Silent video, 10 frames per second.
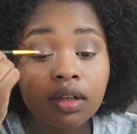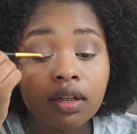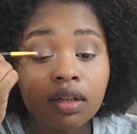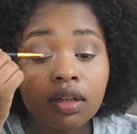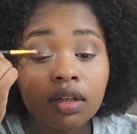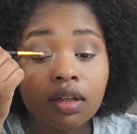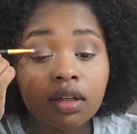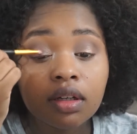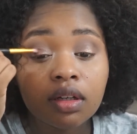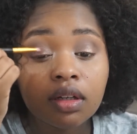
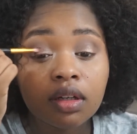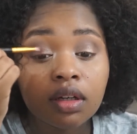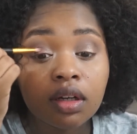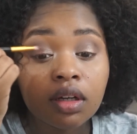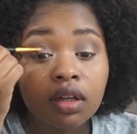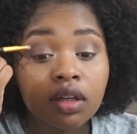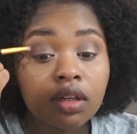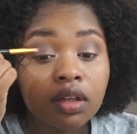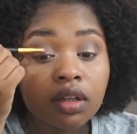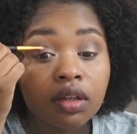No one is speaking in this clip.